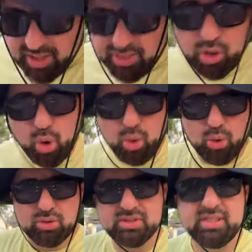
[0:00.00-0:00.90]
the
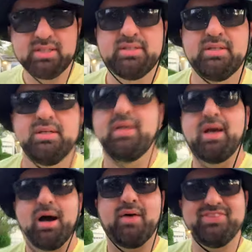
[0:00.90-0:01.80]
goals
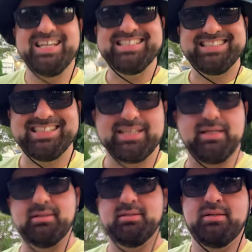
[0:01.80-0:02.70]
of the
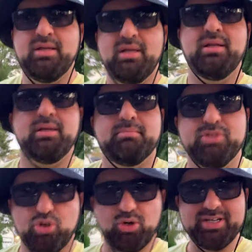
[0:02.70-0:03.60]
existing
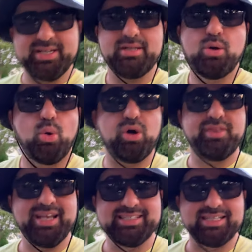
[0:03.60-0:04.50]
majority or
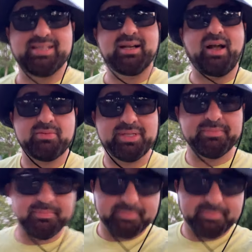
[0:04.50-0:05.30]
the existing government.